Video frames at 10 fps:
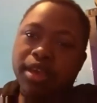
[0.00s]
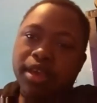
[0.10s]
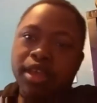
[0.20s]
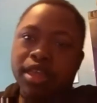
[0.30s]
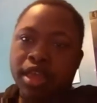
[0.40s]

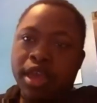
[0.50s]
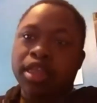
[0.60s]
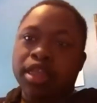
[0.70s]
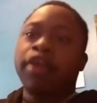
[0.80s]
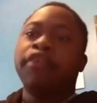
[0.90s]
Let's say,
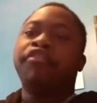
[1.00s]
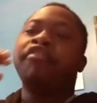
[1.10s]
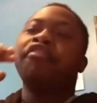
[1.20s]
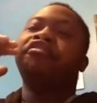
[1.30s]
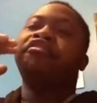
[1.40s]
let's
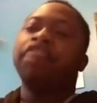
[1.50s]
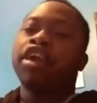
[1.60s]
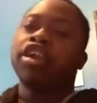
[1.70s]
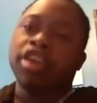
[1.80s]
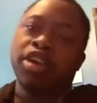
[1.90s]
say,
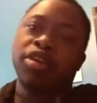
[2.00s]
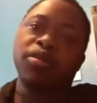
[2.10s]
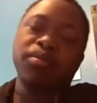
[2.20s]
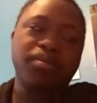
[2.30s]
thank you.